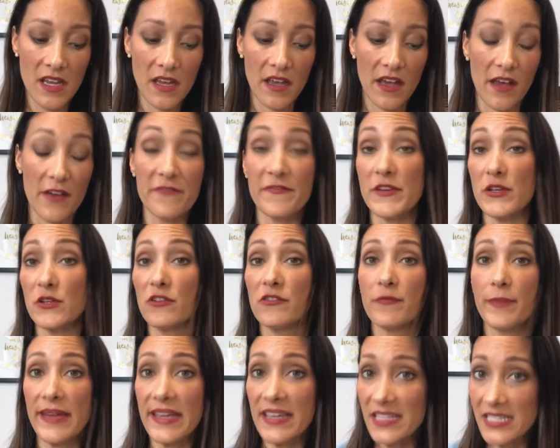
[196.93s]
a fear of
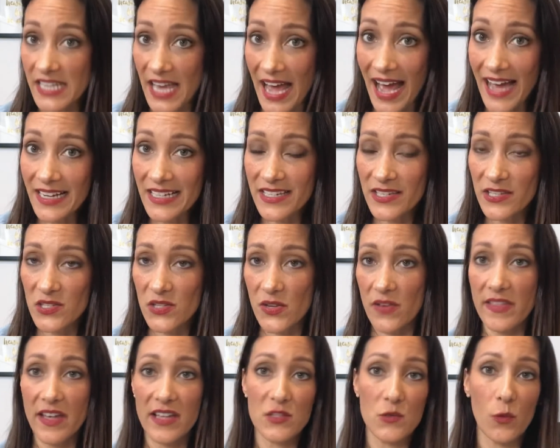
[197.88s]
being attacked, so
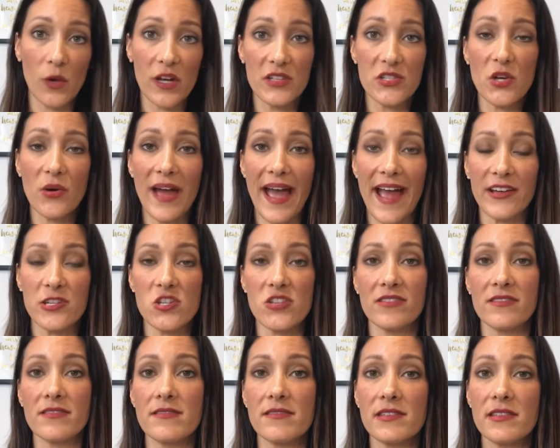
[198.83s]
that's words or
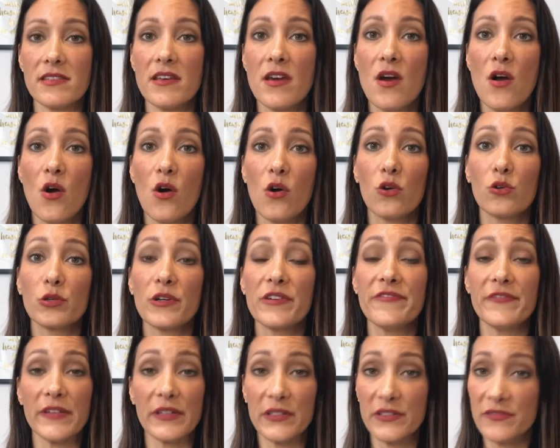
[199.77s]
actions, or a
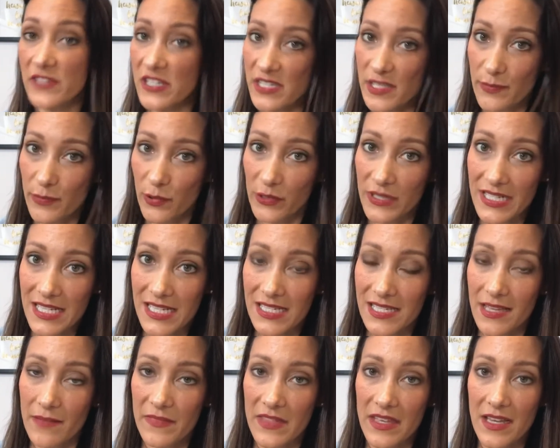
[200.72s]
fear of disappointing
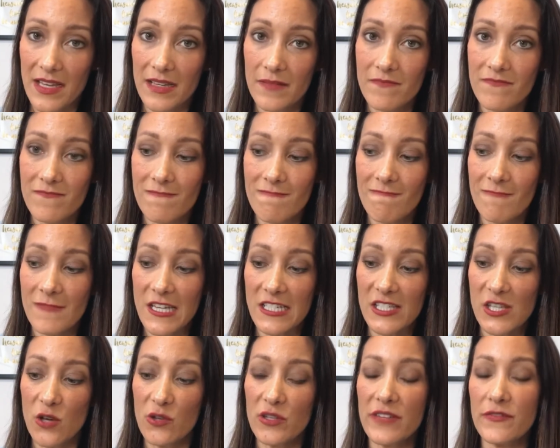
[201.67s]
something.
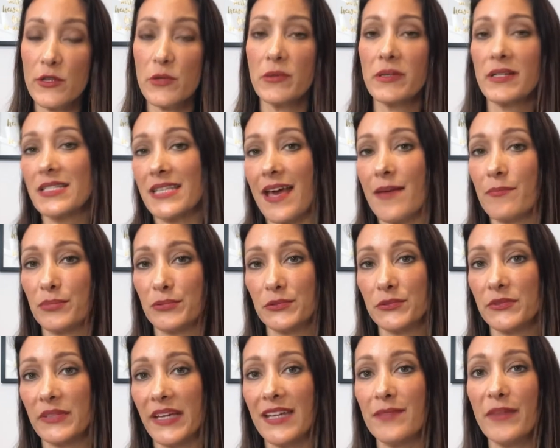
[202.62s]
So I'll give you an
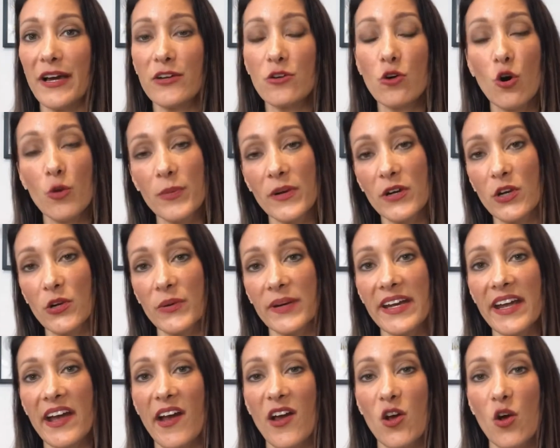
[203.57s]
example. In my corporate
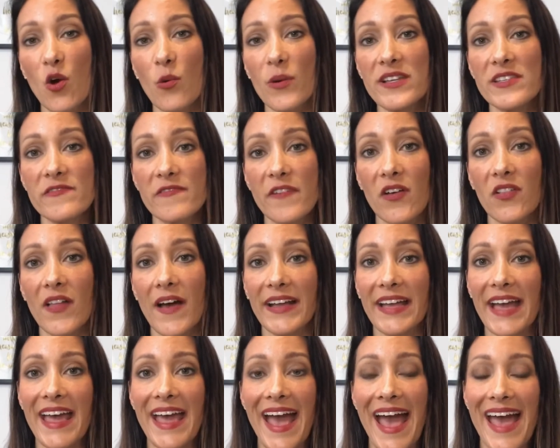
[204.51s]
career, I always felt like
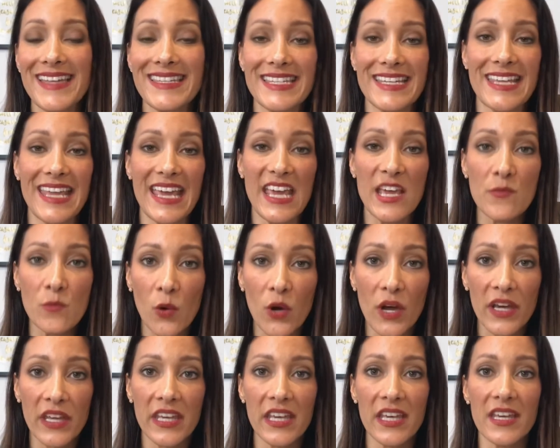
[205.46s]
I had to keep
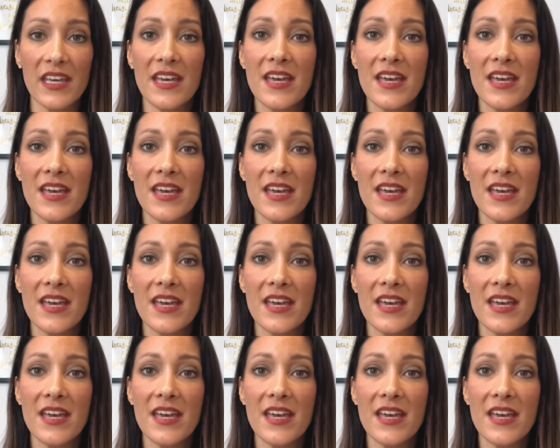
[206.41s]
working